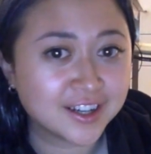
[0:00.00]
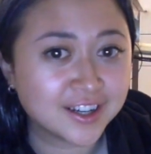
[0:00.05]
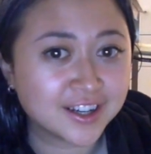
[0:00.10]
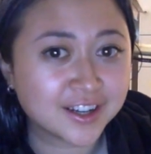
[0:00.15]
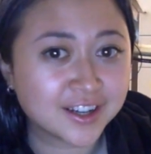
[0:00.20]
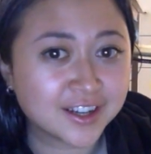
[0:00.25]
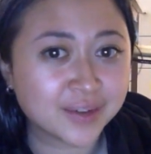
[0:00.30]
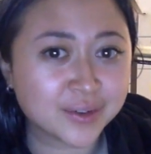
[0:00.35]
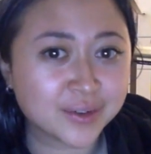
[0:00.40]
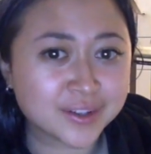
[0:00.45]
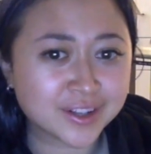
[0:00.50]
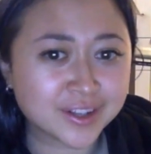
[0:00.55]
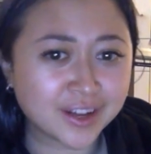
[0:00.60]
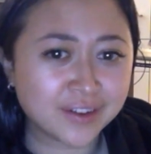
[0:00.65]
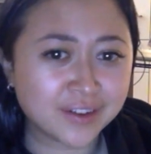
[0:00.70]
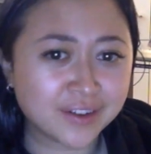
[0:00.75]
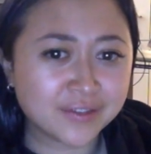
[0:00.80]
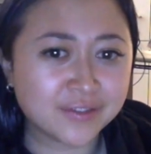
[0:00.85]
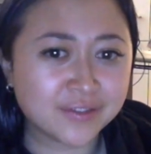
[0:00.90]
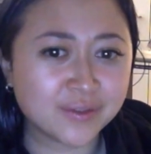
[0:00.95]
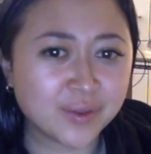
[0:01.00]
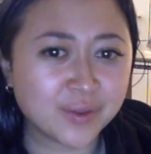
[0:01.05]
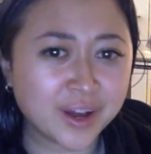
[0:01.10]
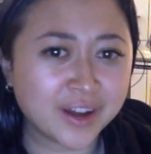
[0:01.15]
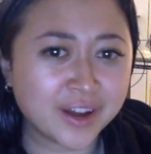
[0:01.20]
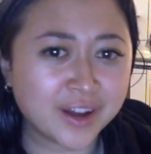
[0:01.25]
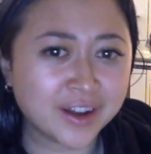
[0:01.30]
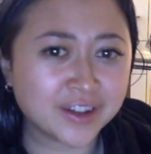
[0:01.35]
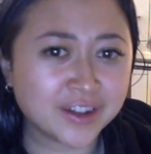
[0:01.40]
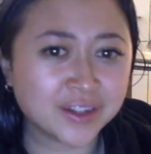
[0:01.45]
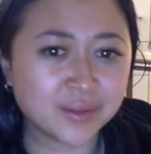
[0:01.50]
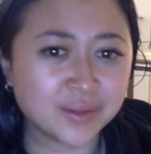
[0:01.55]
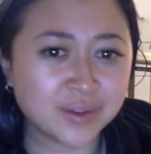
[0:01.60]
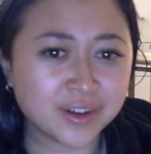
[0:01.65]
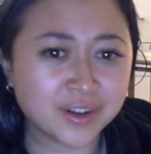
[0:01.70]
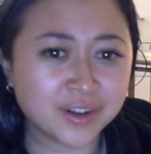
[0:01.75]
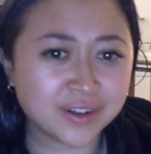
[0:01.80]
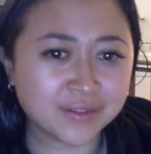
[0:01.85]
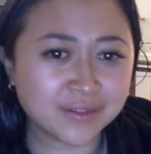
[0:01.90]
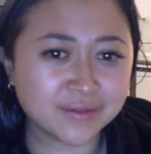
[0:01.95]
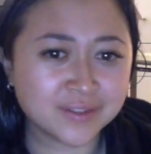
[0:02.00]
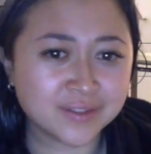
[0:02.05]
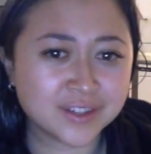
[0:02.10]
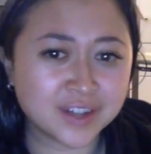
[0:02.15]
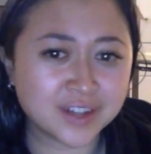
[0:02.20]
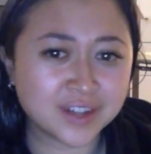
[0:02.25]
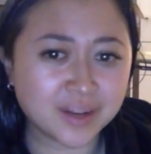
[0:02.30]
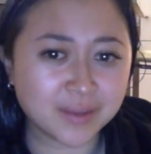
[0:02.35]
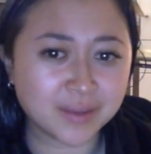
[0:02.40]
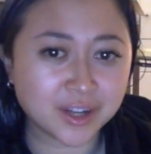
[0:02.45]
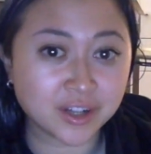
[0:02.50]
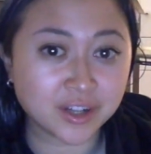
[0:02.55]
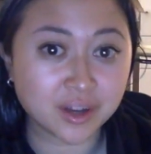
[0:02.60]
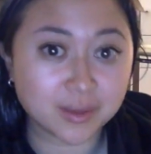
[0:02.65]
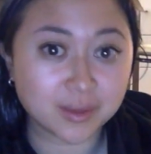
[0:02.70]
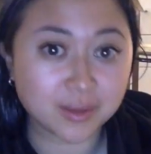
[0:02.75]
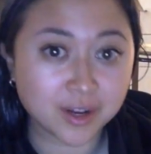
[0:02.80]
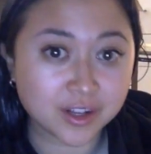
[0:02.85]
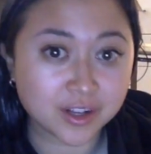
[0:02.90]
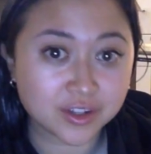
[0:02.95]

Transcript: it was kind of wet and I didn't want to stain my entire body.